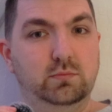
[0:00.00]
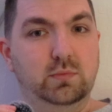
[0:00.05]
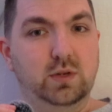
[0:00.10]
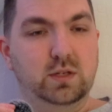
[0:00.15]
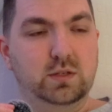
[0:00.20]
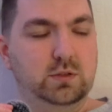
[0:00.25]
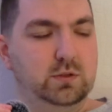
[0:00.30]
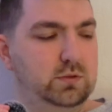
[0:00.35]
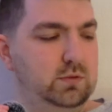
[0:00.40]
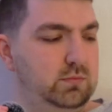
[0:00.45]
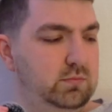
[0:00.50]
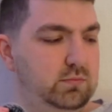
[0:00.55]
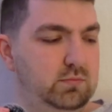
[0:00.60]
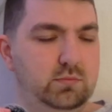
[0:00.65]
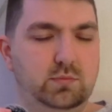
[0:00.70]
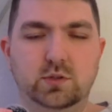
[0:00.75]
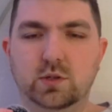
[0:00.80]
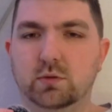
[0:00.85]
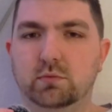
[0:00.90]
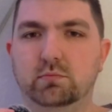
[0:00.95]
I just
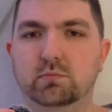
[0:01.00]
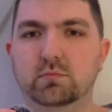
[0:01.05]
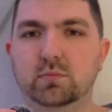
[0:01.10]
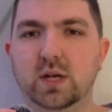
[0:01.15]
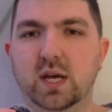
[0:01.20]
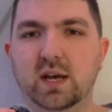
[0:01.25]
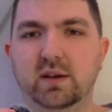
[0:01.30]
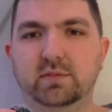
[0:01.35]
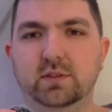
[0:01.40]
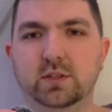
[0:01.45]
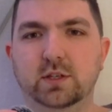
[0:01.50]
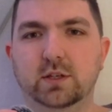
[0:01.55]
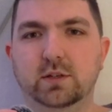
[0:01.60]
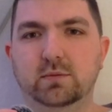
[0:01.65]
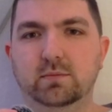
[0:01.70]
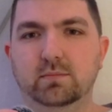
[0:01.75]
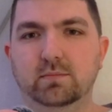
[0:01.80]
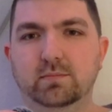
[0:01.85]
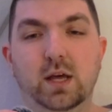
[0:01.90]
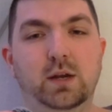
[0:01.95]
don't have it yet.
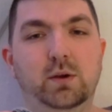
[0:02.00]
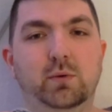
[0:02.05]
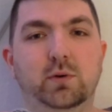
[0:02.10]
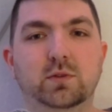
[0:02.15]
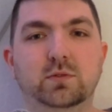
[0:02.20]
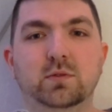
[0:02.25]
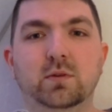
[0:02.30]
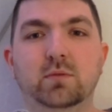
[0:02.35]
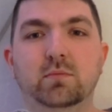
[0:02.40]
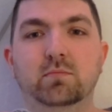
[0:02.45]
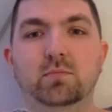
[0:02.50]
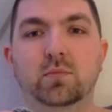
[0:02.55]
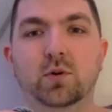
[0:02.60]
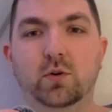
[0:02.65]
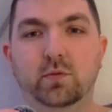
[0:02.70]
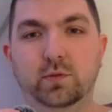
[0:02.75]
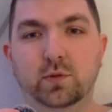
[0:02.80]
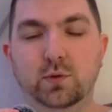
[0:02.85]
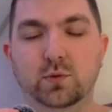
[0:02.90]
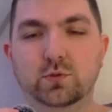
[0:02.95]
Anyways,
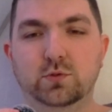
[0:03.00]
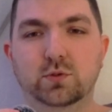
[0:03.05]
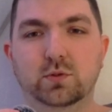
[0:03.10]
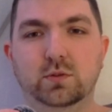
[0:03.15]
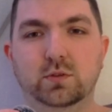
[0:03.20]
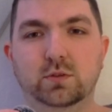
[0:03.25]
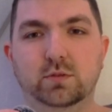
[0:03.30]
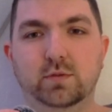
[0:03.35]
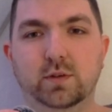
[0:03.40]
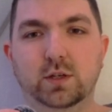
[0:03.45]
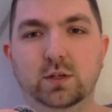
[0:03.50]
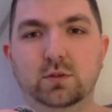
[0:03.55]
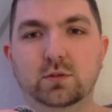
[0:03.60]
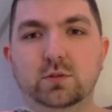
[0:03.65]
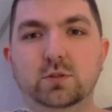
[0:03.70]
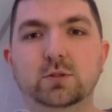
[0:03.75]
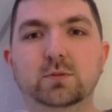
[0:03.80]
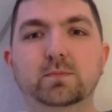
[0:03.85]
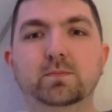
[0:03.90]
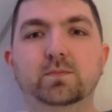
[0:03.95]
hopefully you enjoyed these
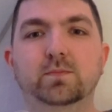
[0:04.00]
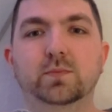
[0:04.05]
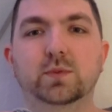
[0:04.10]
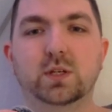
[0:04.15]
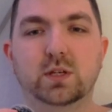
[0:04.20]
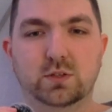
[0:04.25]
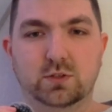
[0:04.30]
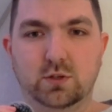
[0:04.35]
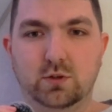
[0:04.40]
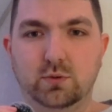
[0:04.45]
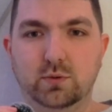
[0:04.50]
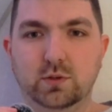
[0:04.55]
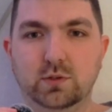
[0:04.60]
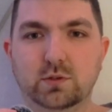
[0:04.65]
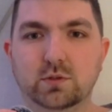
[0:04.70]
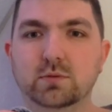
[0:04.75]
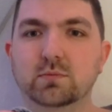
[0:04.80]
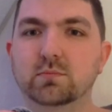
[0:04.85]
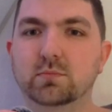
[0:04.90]
videos, and as always,